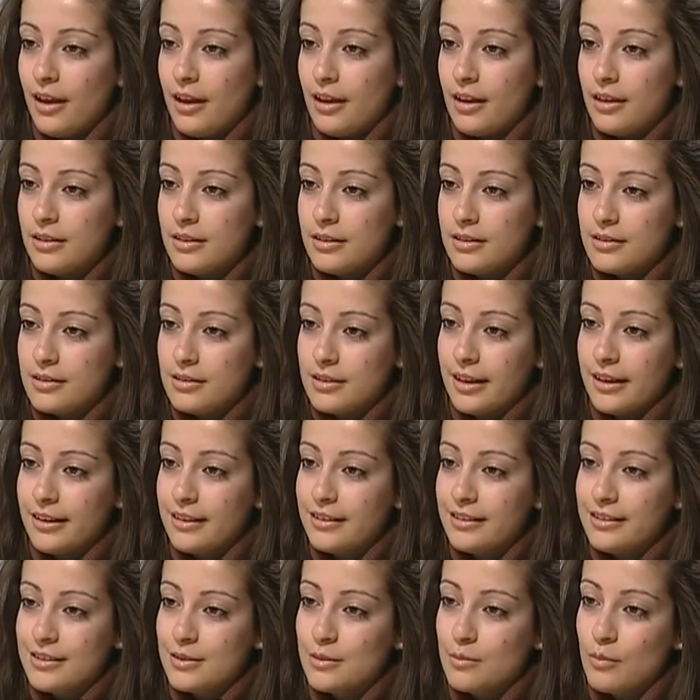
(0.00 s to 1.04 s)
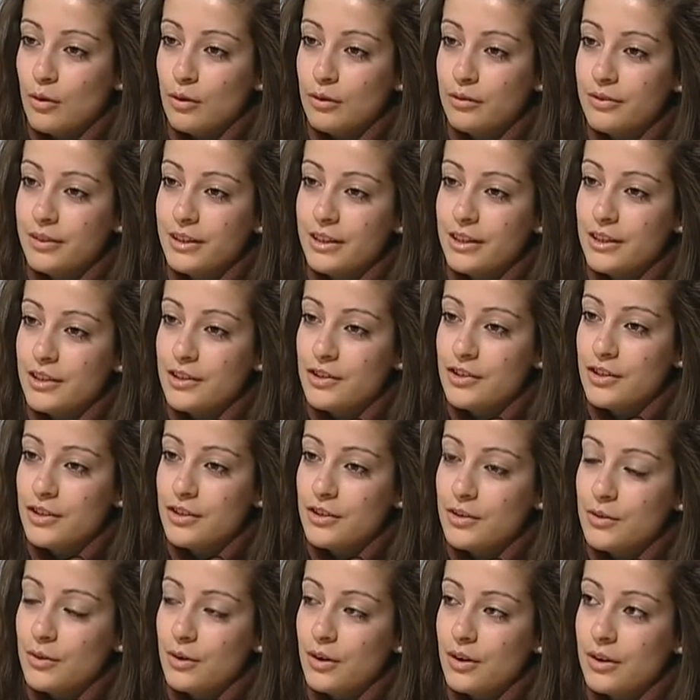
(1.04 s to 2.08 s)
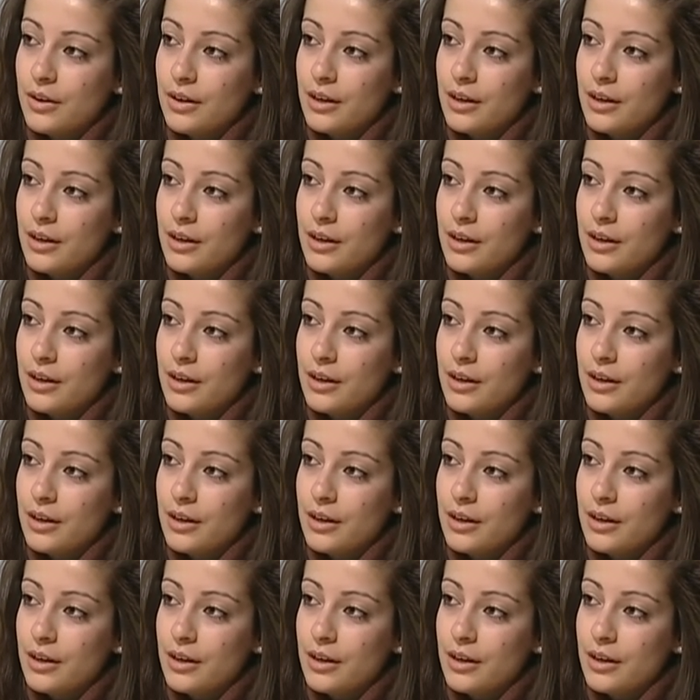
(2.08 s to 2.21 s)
and it's like a small village, and we